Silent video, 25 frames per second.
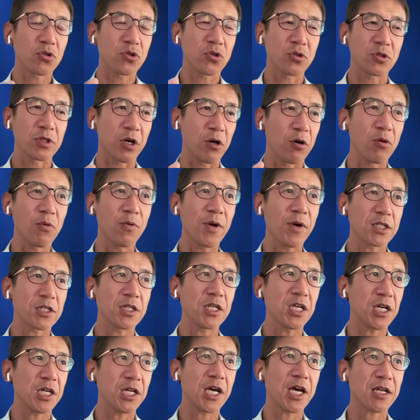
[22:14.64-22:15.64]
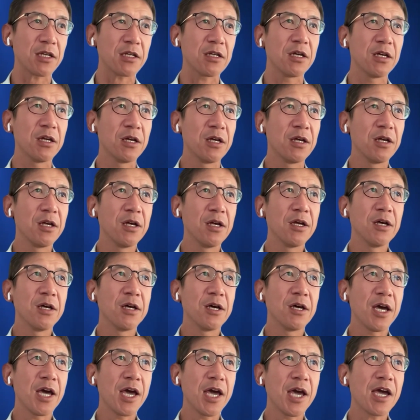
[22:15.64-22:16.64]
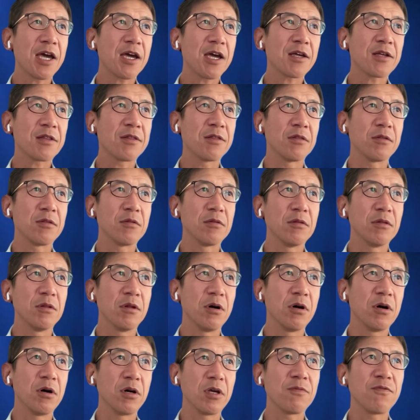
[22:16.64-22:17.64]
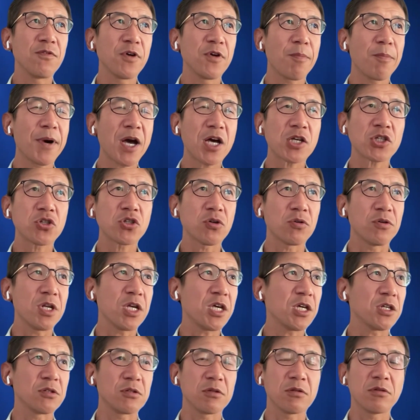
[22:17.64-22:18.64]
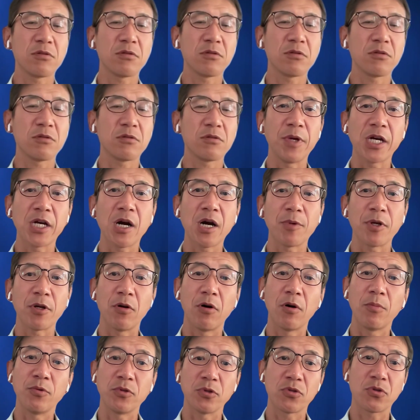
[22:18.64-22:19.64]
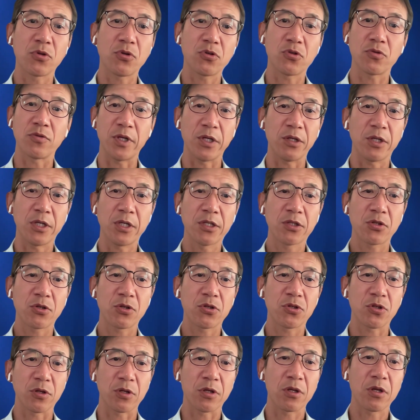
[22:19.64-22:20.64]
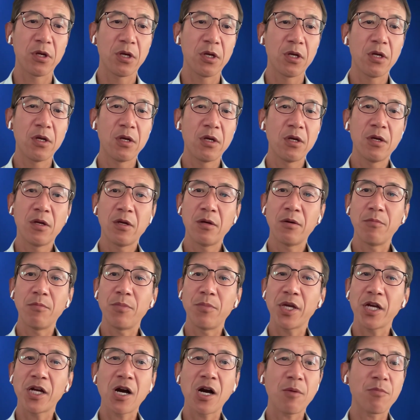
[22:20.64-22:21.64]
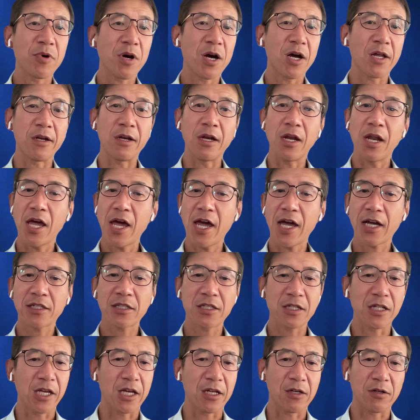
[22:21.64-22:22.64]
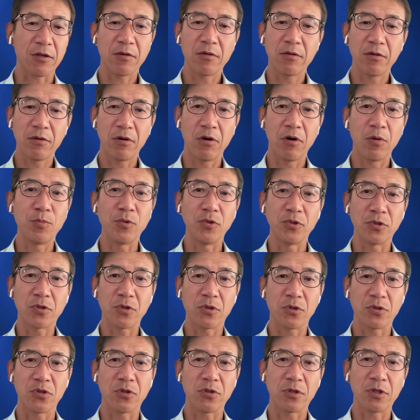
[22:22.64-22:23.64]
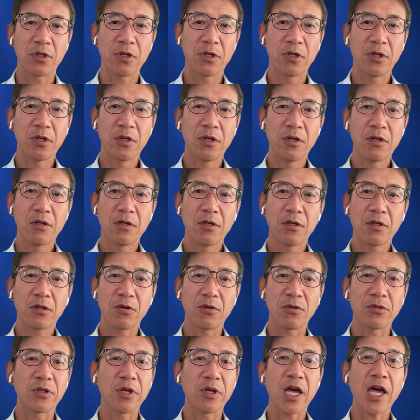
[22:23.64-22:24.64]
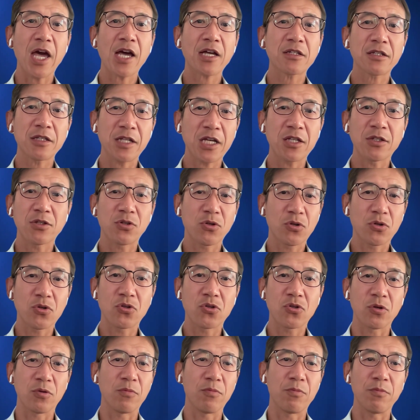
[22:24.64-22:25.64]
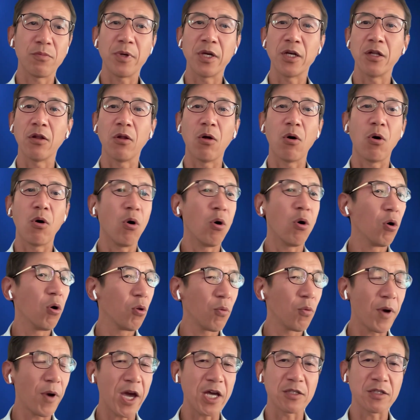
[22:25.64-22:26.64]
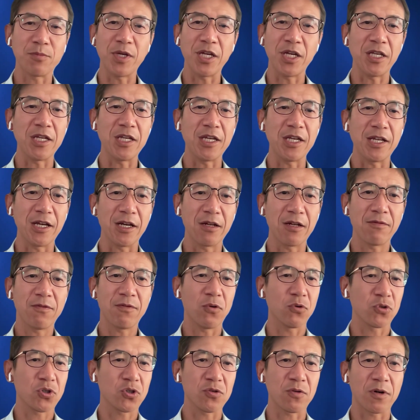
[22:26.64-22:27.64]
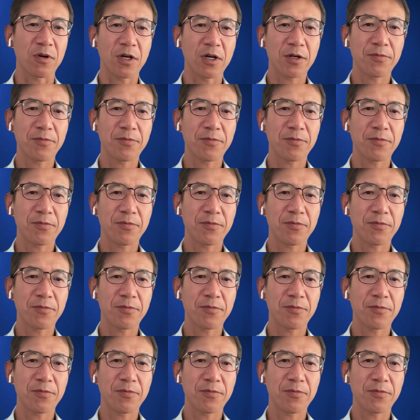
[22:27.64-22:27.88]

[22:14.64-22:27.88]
are always needed. And no, if your passion is to become an open surgeon, become an excellent open surgeon, because excellent surgeon will always be needed for sure.